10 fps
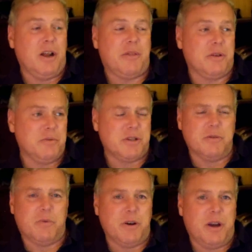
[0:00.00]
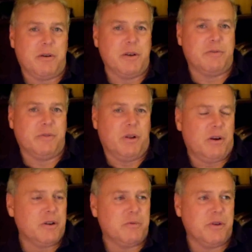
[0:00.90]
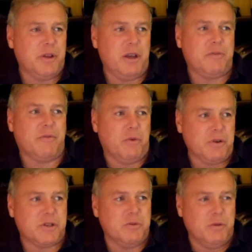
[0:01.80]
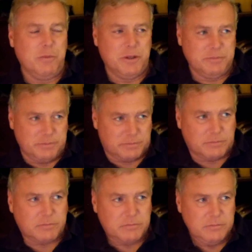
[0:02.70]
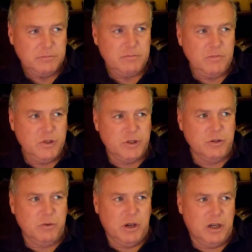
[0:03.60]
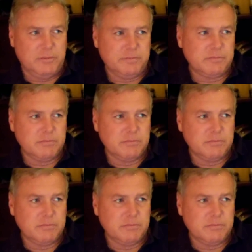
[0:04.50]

I think it was in one area of Florida where they forced a woman to um,